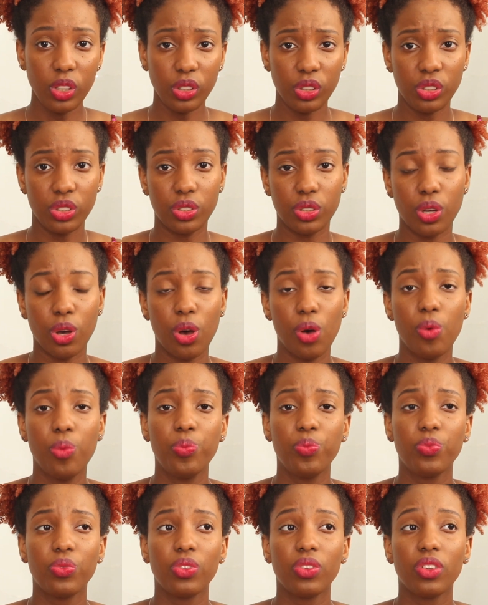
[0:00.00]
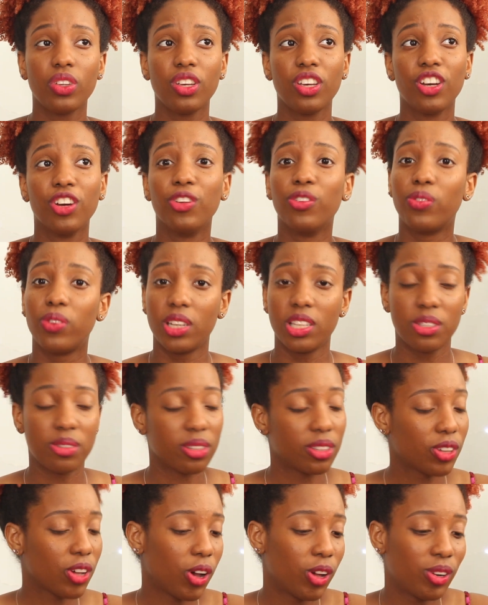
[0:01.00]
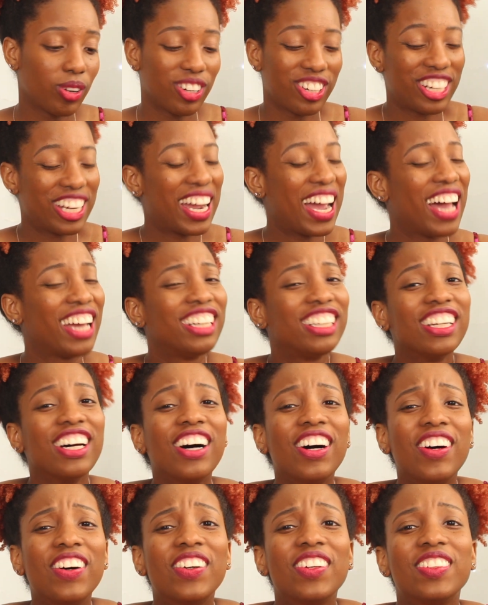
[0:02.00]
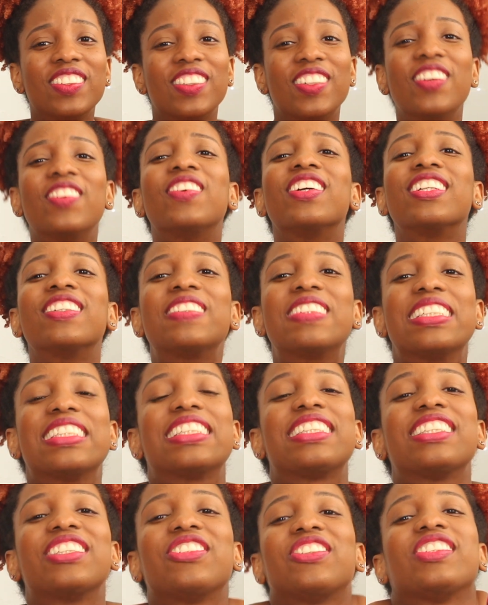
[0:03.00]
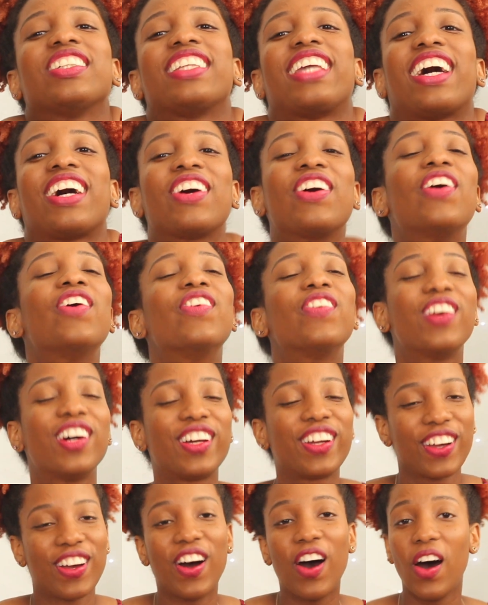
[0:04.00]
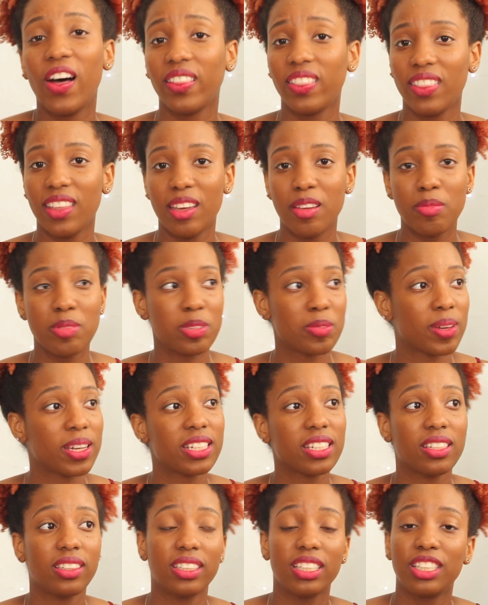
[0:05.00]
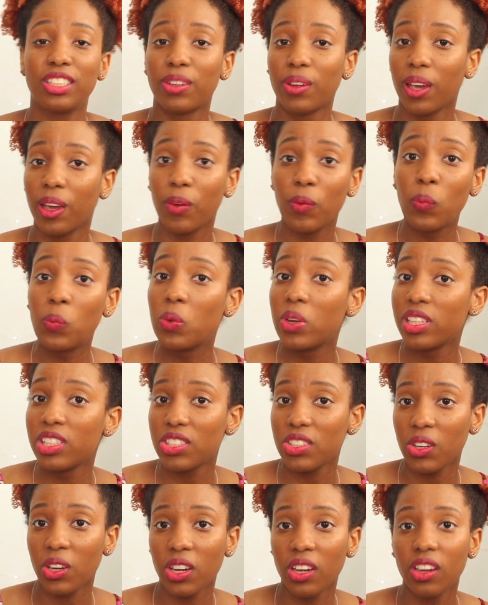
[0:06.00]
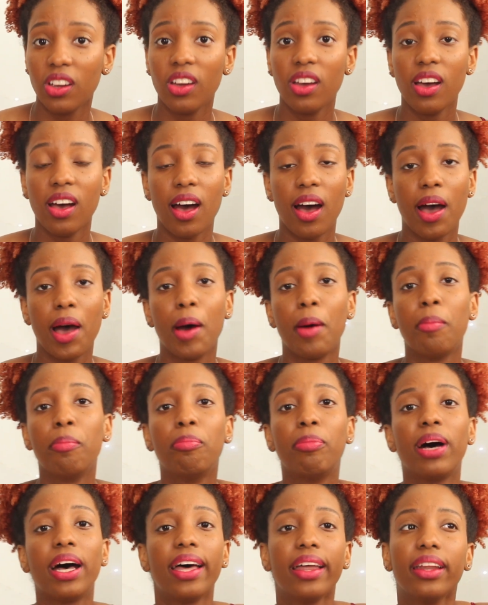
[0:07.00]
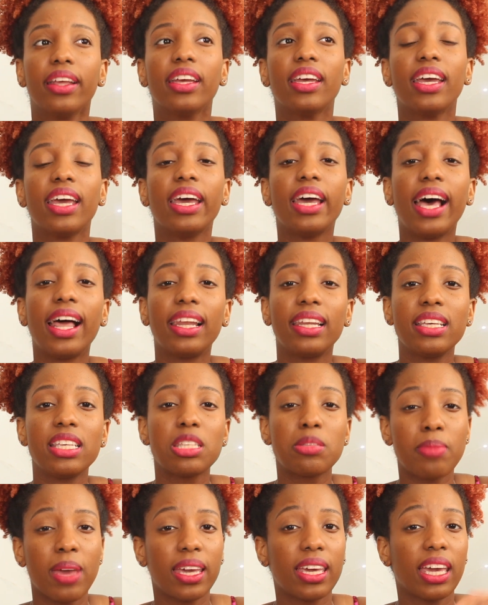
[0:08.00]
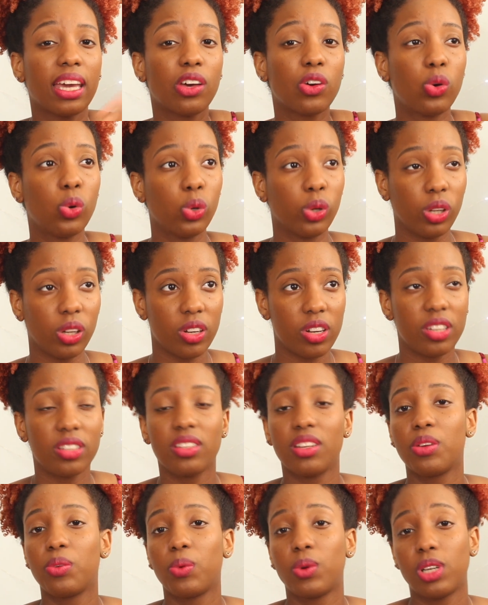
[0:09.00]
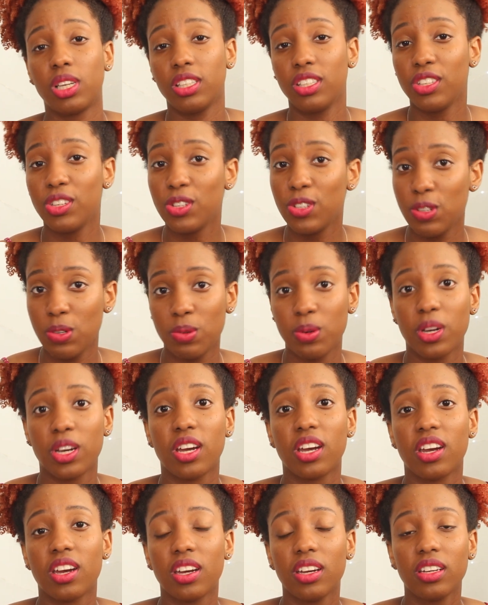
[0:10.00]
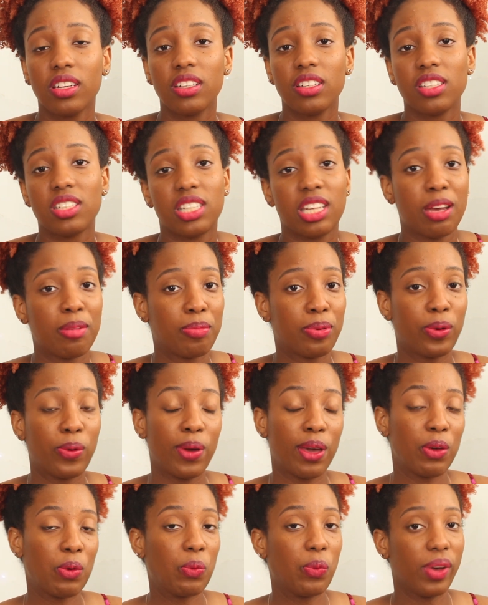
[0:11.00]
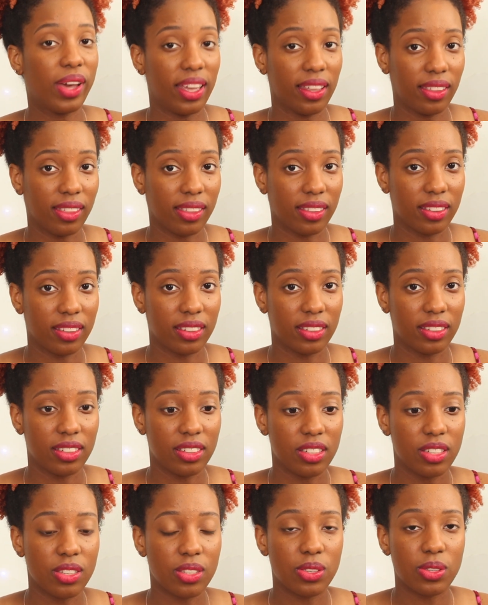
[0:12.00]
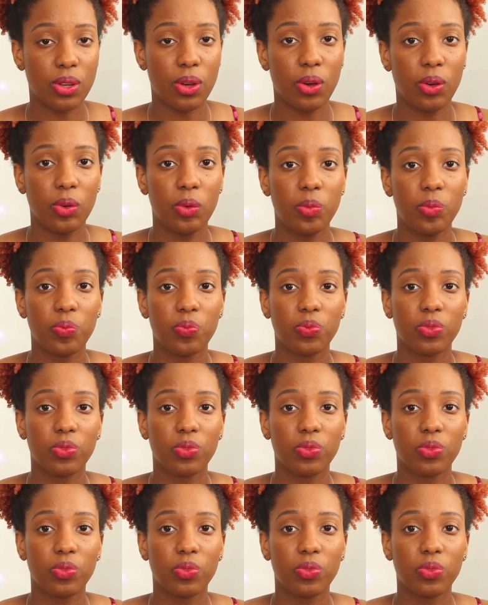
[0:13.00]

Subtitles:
So rinse with cold water. I know no one wants to feel that cold water on them, especially during winter, but at least make it cooler than what you were shampooing with. So